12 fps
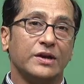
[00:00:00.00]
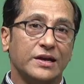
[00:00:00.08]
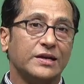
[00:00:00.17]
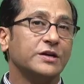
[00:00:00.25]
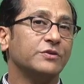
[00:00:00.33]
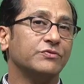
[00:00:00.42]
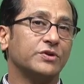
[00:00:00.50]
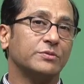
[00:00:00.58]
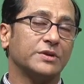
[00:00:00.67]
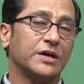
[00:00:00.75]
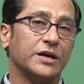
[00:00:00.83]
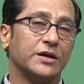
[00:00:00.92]
we learn
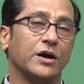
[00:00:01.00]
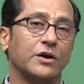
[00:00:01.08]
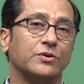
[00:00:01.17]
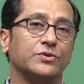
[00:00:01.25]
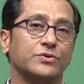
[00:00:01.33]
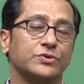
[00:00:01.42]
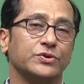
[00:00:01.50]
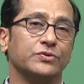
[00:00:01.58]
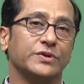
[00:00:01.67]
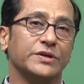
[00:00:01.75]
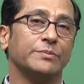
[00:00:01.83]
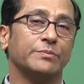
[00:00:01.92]
from that how
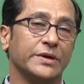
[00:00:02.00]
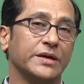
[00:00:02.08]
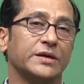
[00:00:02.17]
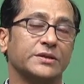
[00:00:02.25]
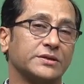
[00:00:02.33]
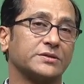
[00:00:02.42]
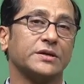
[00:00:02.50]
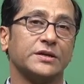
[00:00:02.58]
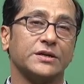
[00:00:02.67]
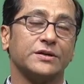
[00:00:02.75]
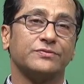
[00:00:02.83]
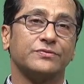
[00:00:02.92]
do we make this
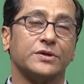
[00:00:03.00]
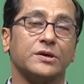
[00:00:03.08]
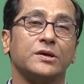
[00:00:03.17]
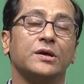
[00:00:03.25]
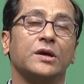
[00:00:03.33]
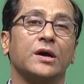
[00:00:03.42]
kind of uh,